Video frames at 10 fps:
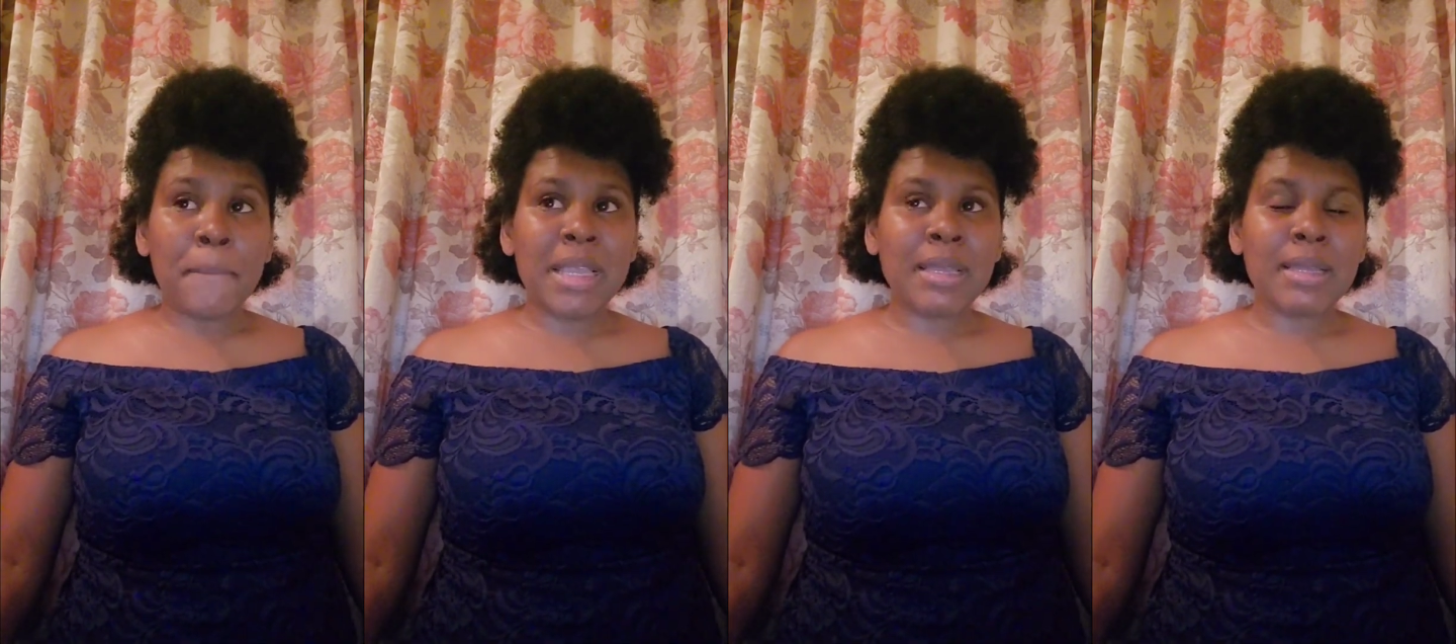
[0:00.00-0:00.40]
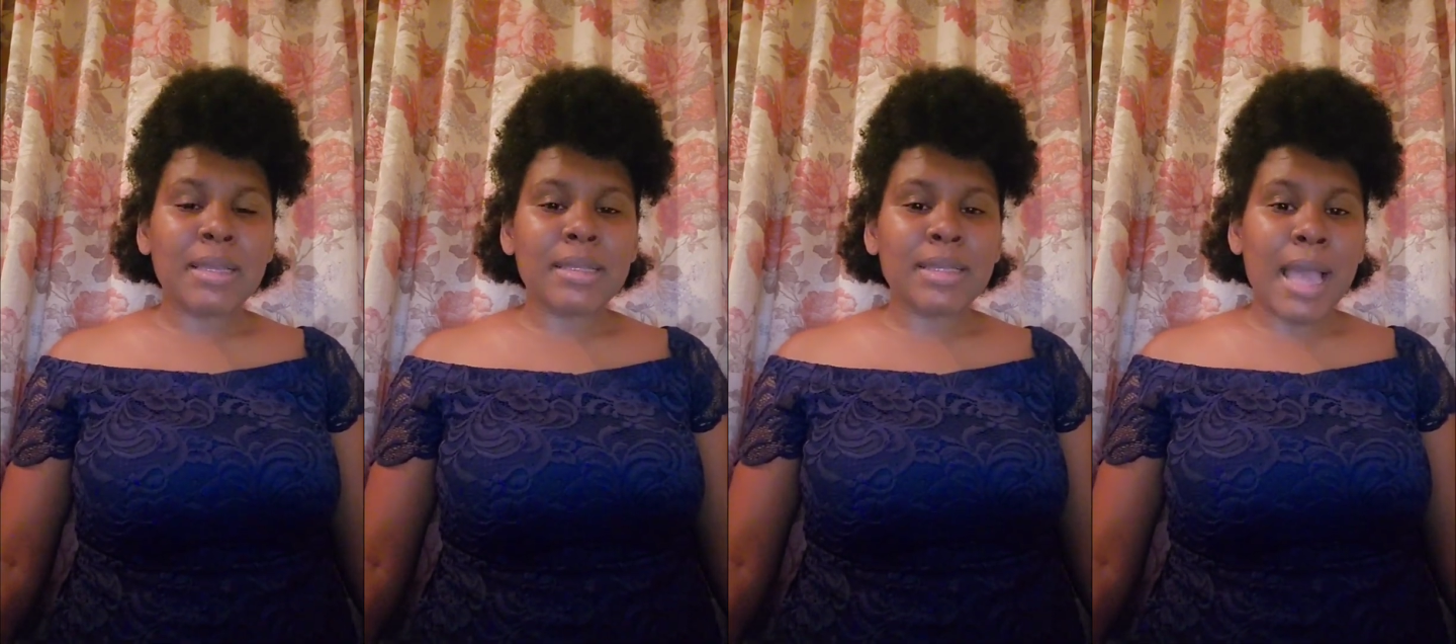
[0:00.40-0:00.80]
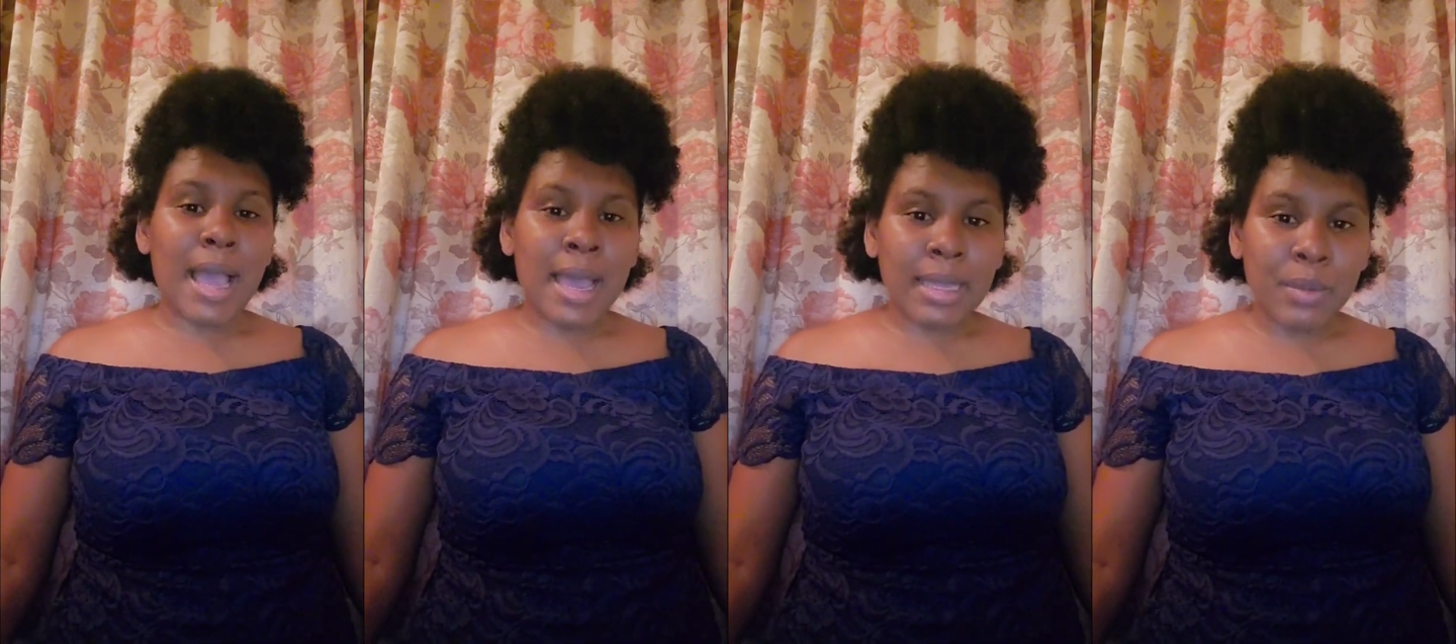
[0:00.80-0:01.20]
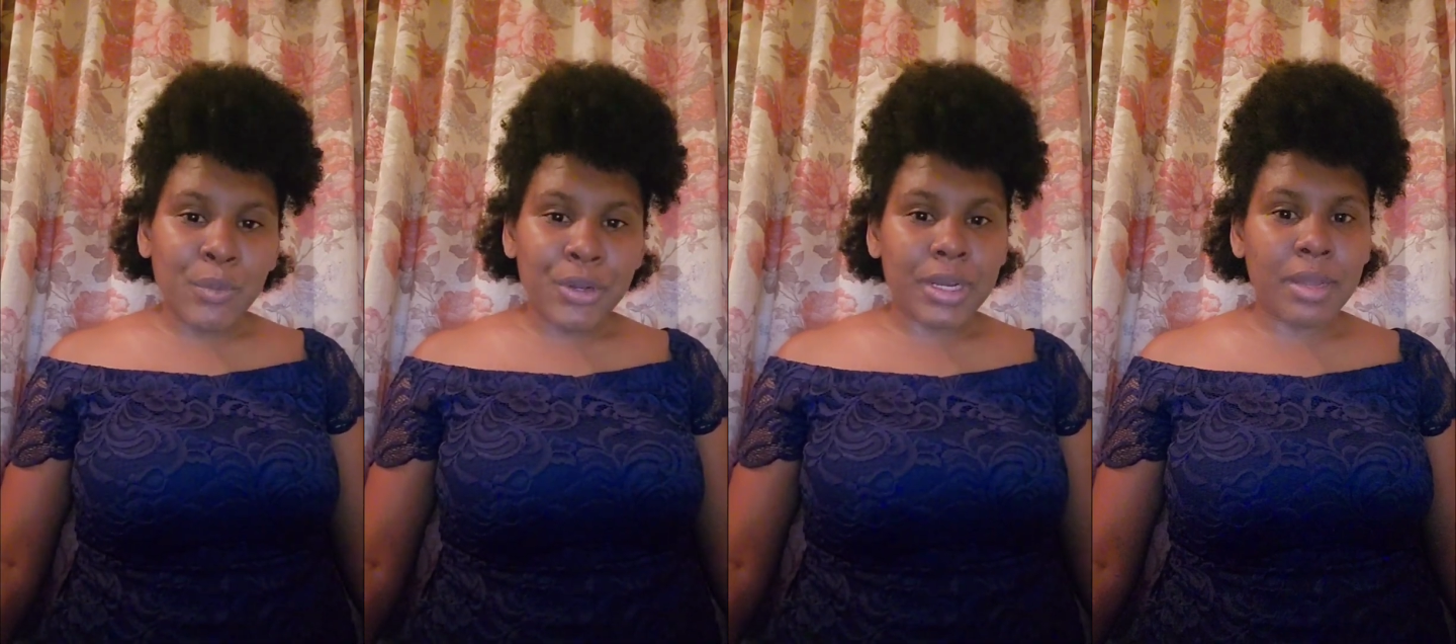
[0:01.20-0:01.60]
Because I am
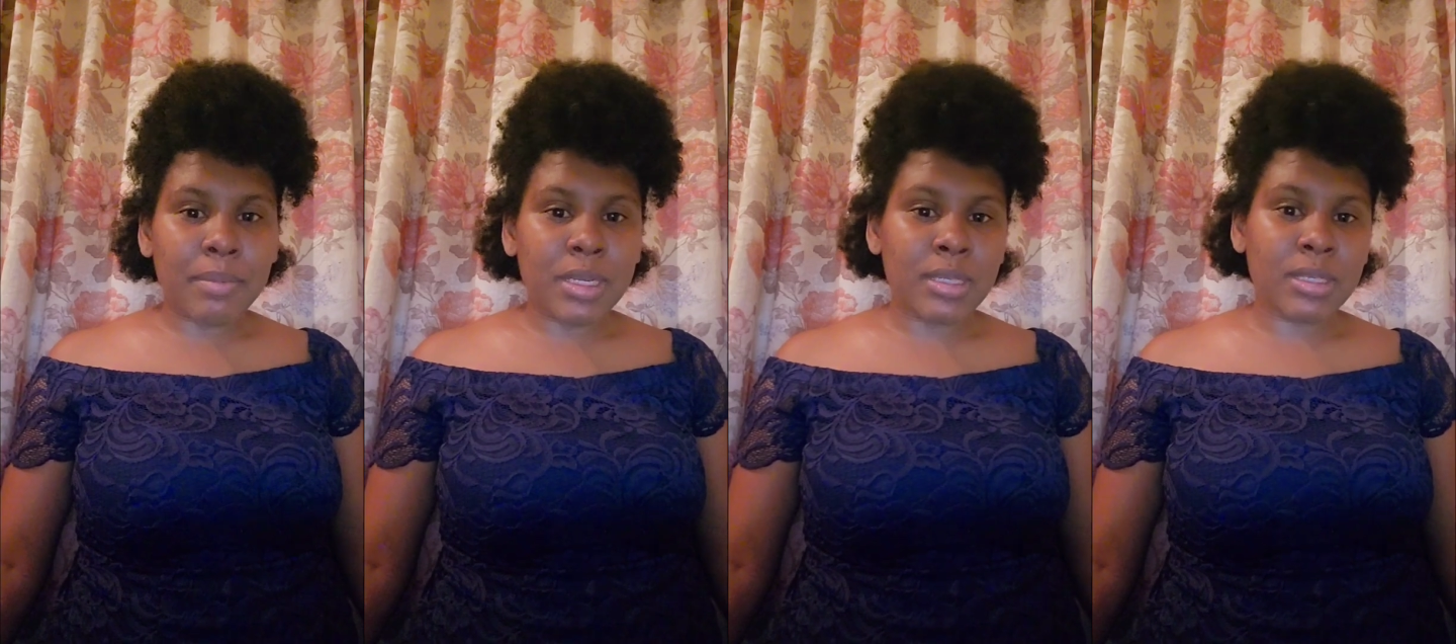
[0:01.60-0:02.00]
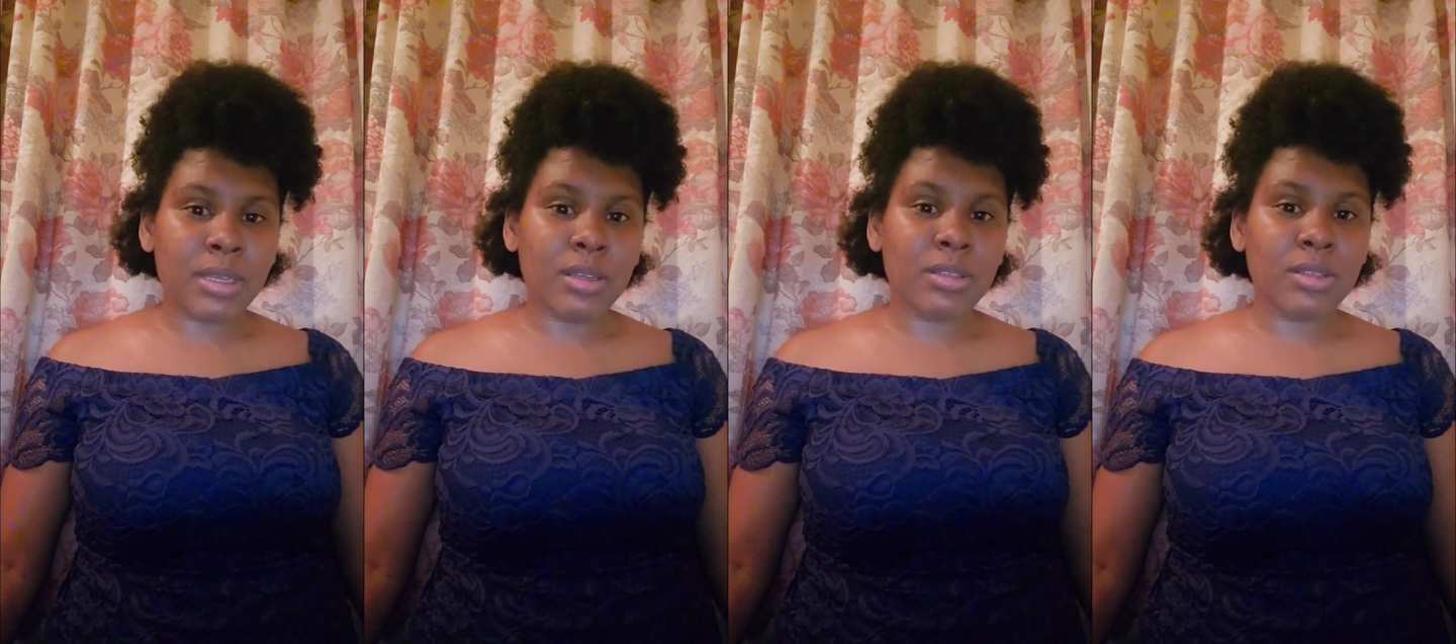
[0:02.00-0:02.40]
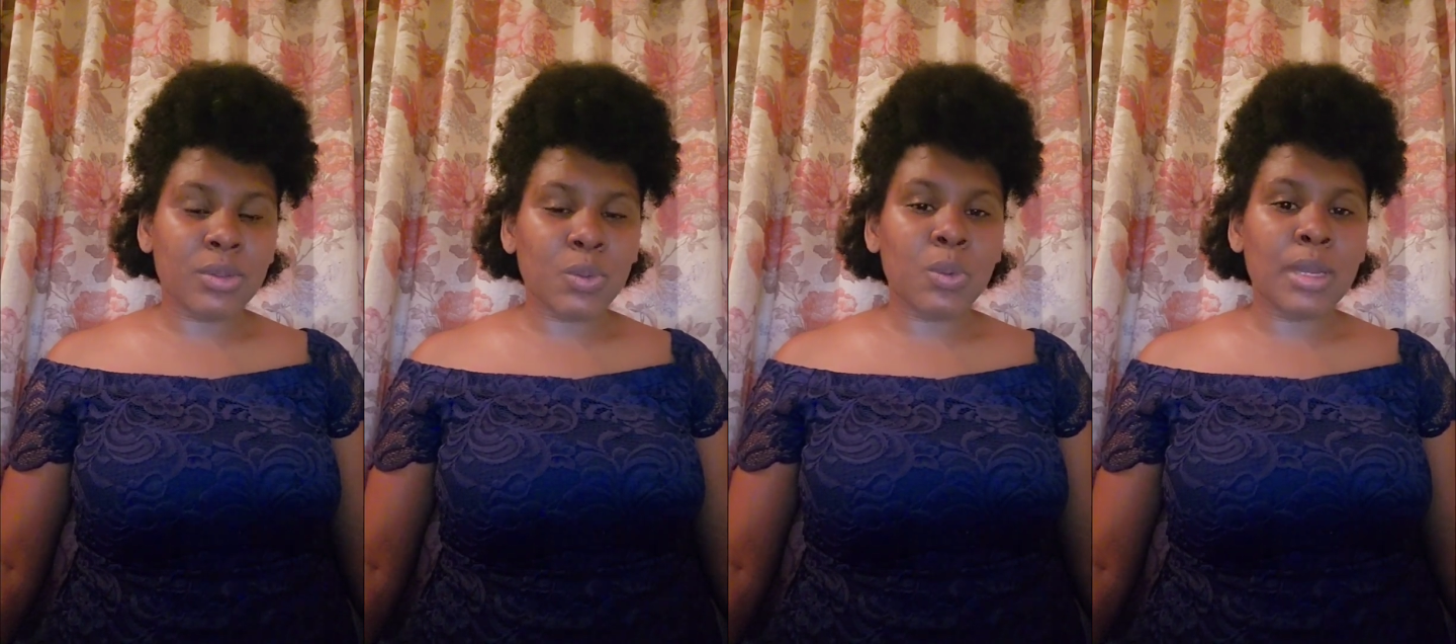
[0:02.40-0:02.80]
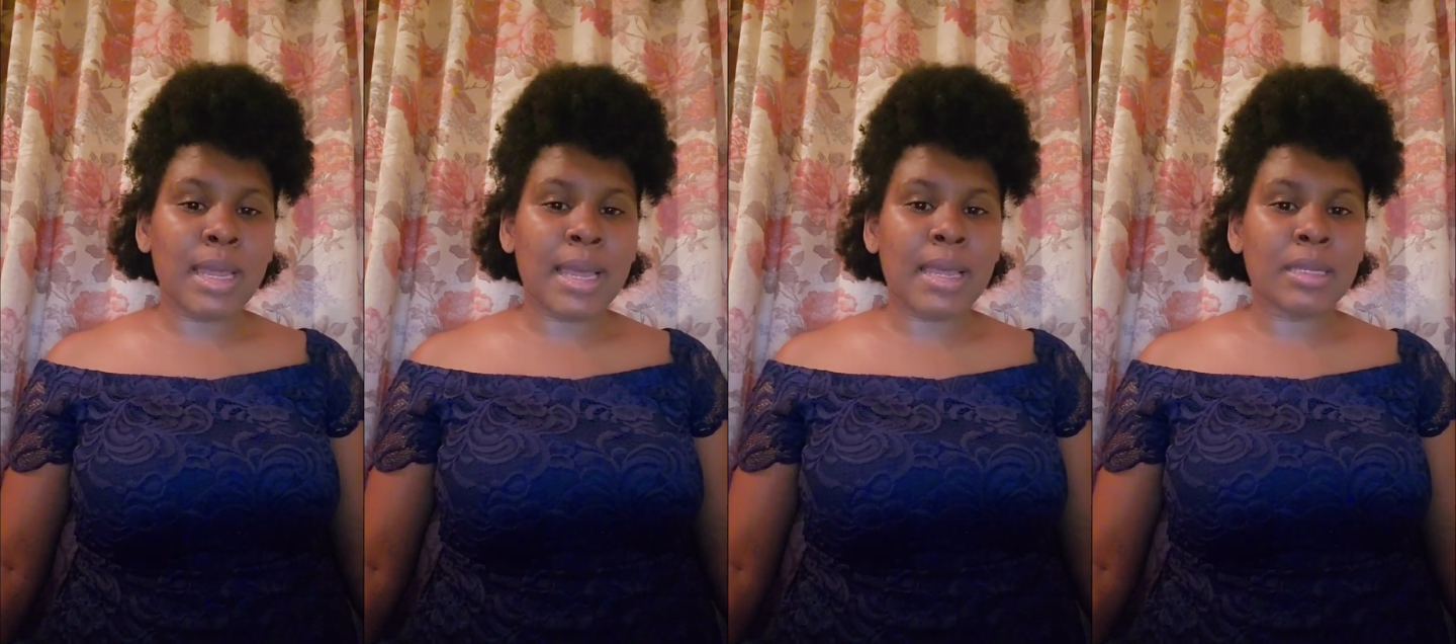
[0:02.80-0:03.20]
wearing a miniskirt to school
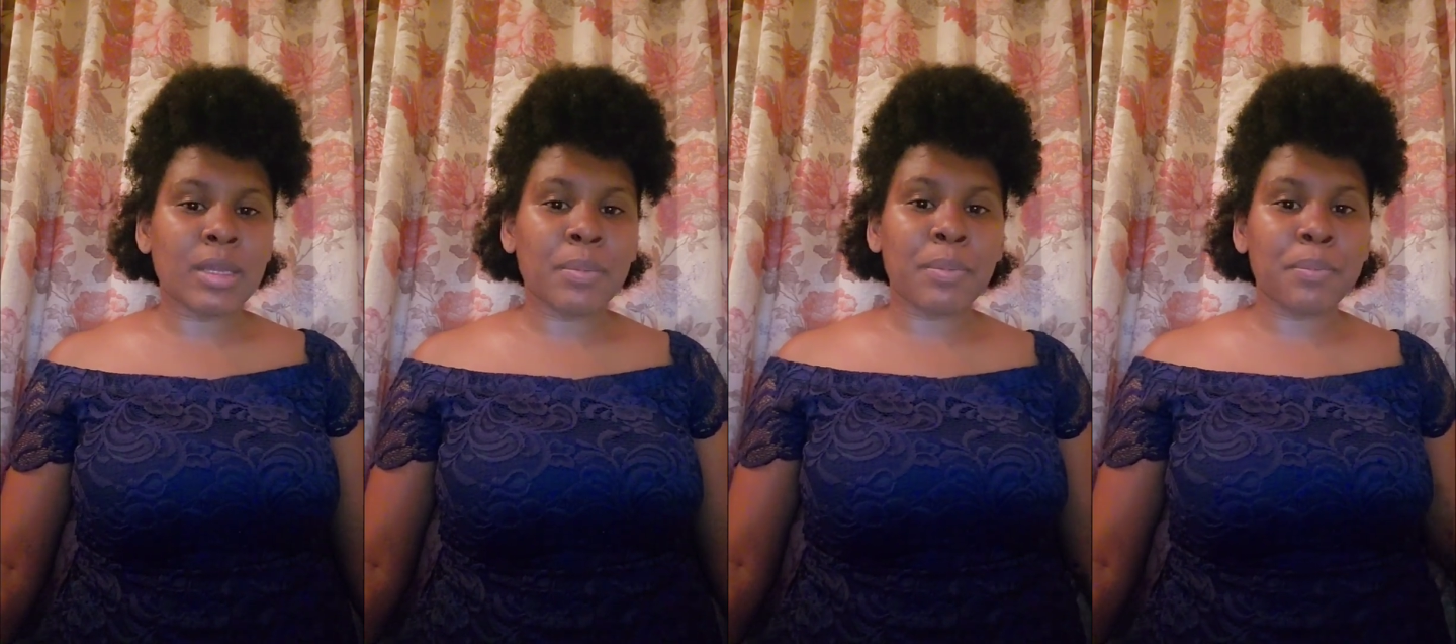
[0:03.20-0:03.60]
and